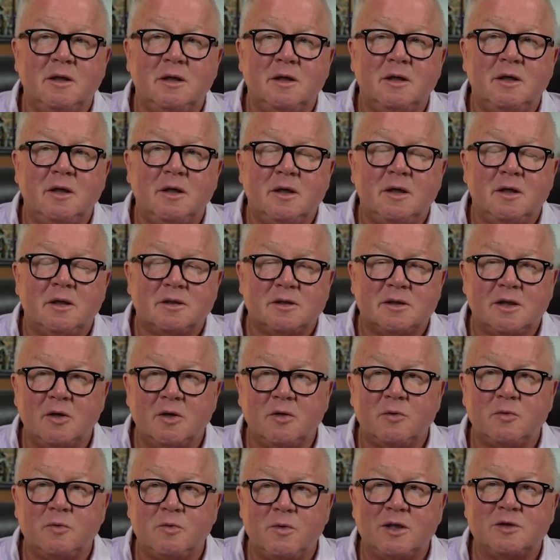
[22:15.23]
Gotcha. So
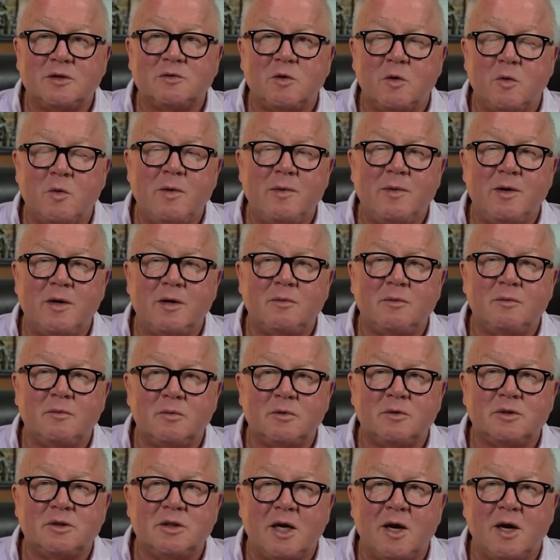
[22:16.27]
that's when women
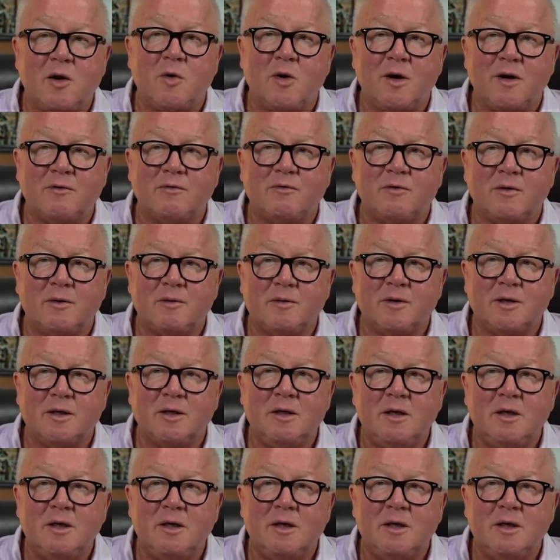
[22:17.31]
shy away from it.